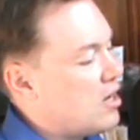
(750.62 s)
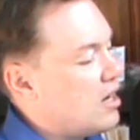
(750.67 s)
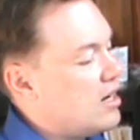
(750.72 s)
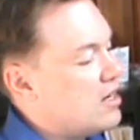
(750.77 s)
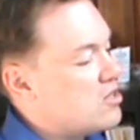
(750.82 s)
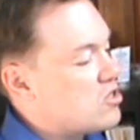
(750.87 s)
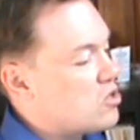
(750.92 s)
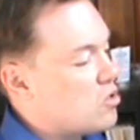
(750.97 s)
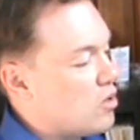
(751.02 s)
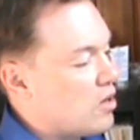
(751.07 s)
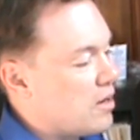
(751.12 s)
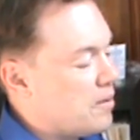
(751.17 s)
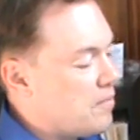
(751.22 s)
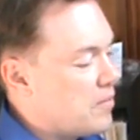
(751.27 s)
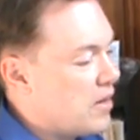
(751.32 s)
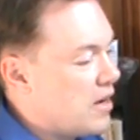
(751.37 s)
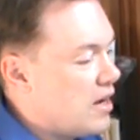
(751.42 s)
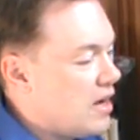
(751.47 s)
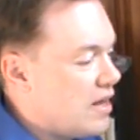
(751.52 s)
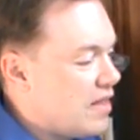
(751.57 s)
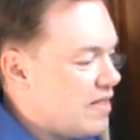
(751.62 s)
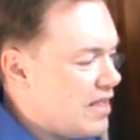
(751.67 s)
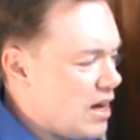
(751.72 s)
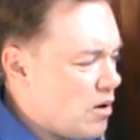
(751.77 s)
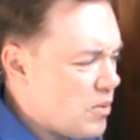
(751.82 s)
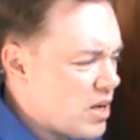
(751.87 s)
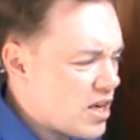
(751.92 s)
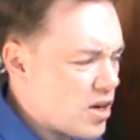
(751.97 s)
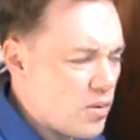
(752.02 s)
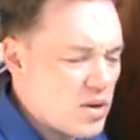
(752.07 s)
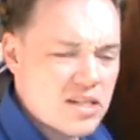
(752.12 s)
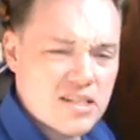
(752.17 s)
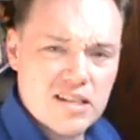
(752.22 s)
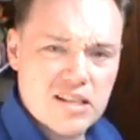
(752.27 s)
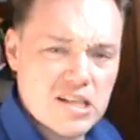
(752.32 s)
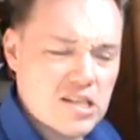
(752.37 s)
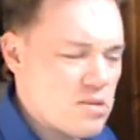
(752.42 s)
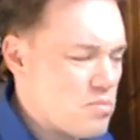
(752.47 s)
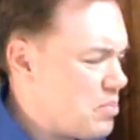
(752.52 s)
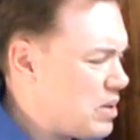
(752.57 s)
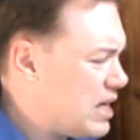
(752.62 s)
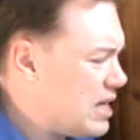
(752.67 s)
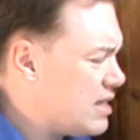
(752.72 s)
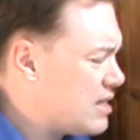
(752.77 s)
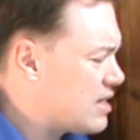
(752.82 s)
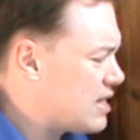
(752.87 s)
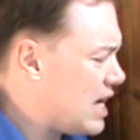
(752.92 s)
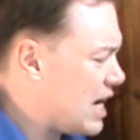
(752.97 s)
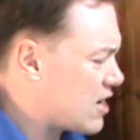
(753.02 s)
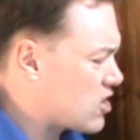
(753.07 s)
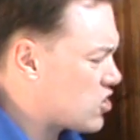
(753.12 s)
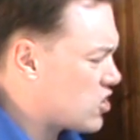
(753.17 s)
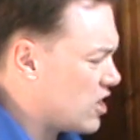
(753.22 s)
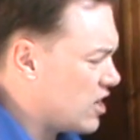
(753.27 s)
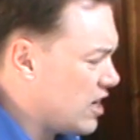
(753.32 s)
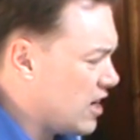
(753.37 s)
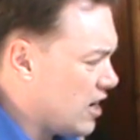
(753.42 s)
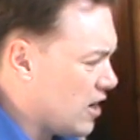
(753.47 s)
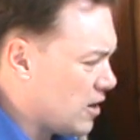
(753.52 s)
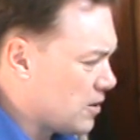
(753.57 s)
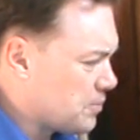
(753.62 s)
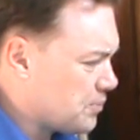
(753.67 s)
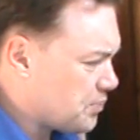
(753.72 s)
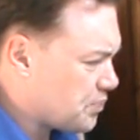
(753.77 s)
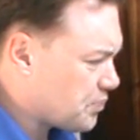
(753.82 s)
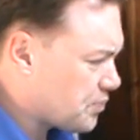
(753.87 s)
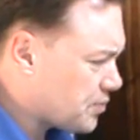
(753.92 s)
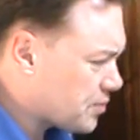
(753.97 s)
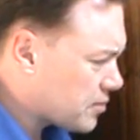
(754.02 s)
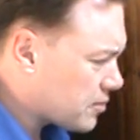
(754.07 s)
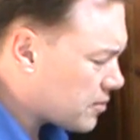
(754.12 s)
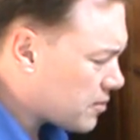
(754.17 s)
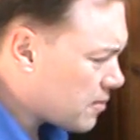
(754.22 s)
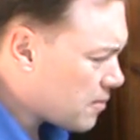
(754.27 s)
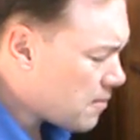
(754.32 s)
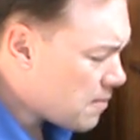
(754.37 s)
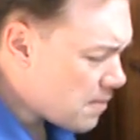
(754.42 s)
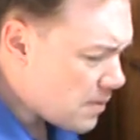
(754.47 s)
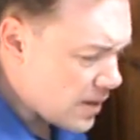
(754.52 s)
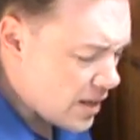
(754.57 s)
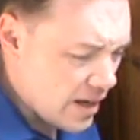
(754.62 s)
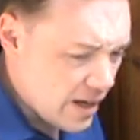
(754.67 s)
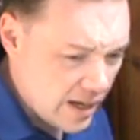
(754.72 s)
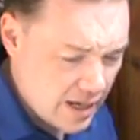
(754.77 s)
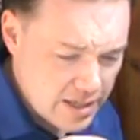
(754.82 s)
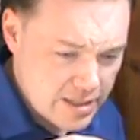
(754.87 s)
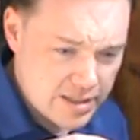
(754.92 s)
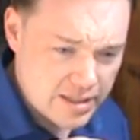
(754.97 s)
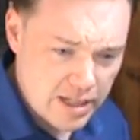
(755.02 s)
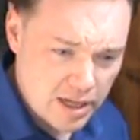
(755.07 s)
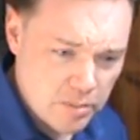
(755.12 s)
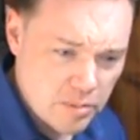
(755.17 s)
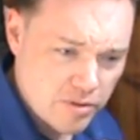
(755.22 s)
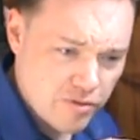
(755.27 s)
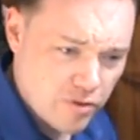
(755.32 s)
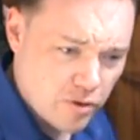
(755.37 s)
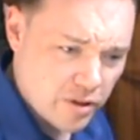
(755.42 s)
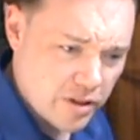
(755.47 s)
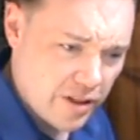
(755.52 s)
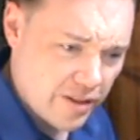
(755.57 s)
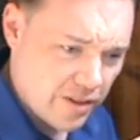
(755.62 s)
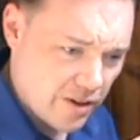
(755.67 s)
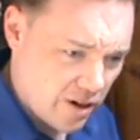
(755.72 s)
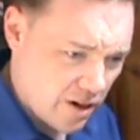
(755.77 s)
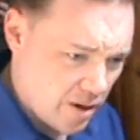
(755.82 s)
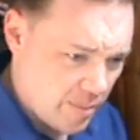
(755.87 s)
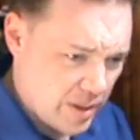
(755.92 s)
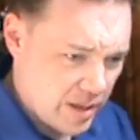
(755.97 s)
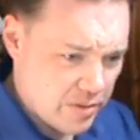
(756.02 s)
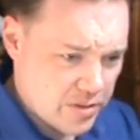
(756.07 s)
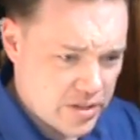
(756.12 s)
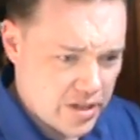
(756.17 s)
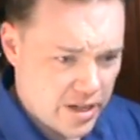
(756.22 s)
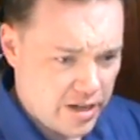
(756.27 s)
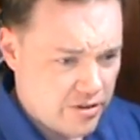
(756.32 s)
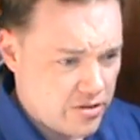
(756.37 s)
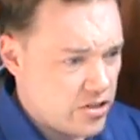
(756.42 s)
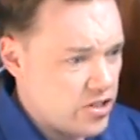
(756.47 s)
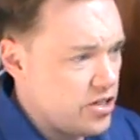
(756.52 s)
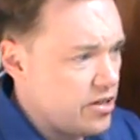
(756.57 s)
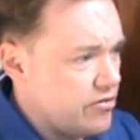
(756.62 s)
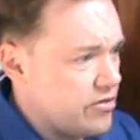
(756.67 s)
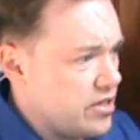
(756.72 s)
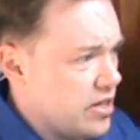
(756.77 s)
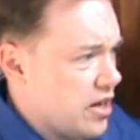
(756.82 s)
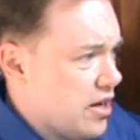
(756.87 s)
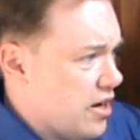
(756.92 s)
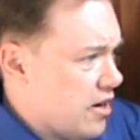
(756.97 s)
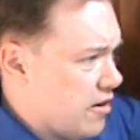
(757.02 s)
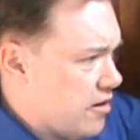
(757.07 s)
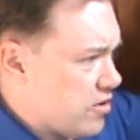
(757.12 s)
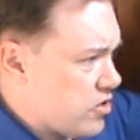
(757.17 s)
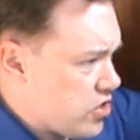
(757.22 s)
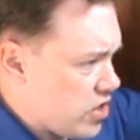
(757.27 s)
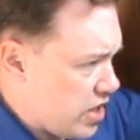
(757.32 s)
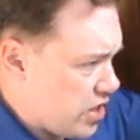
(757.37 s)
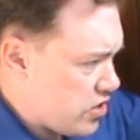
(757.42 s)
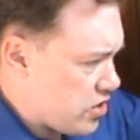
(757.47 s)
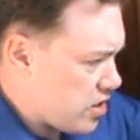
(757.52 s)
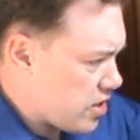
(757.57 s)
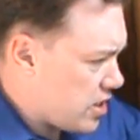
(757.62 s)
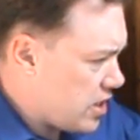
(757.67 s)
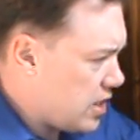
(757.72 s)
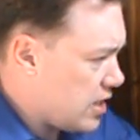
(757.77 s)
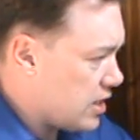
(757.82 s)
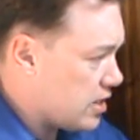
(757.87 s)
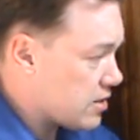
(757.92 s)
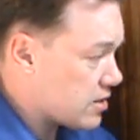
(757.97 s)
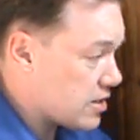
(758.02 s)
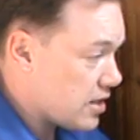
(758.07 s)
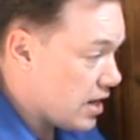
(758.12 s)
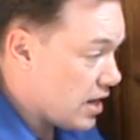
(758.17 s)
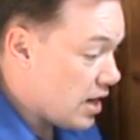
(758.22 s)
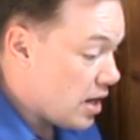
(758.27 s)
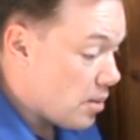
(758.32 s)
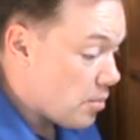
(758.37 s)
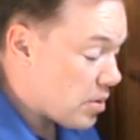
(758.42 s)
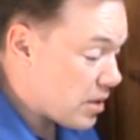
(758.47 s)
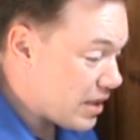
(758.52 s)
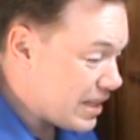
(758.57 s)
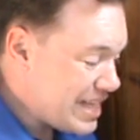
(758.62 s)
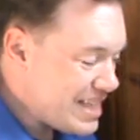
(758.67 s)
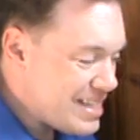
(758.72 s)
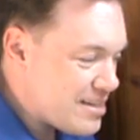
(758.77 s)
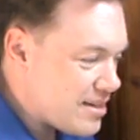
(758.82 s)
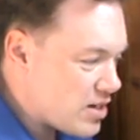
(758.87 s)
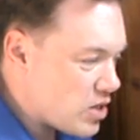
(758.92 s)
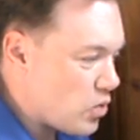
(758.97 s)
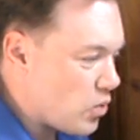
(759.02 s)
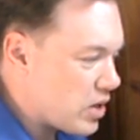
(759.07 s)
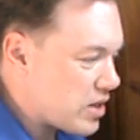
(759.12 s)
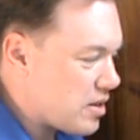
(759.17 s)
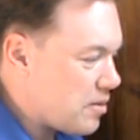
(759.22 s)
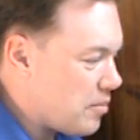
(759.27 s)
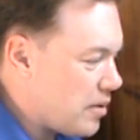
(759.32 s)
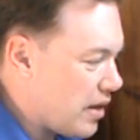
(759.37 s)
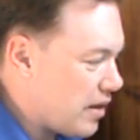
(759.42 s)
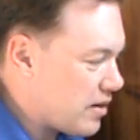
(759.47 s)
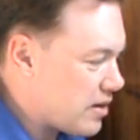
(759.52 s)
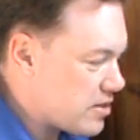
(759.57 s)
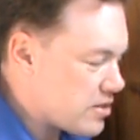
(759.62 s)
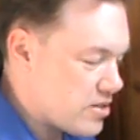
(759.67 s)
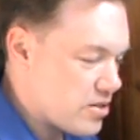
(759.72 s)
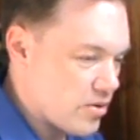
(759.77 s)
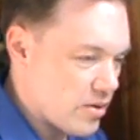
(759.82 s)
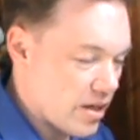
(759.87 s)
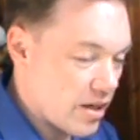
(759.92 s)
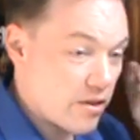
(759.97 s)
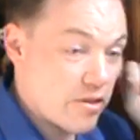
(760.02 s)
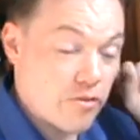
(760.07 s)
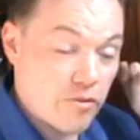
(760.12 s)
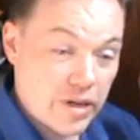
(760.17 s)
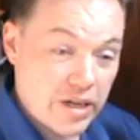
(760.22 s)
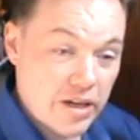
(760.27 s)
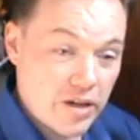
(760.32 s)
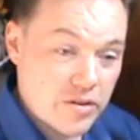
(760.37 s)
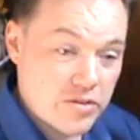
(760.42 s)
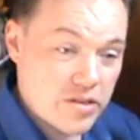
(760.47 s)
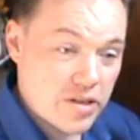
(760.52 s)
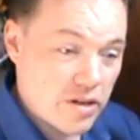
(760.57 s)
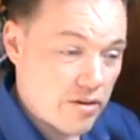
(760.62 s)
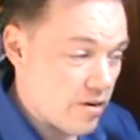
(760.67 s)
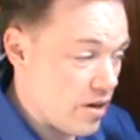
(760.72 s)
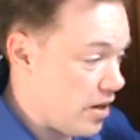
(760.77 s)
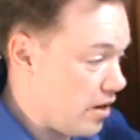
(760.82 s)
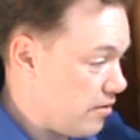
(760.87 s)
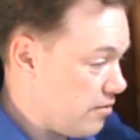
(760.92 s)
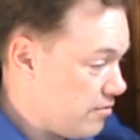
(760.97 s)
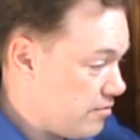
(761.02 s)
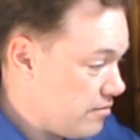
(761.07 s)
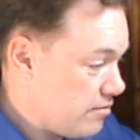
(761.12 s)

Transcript: contour. Then we go into this me section here. And I said before that the harmony was kind of shifting here and changing keys, but listen to what the melody's doing. 3 notes in a row,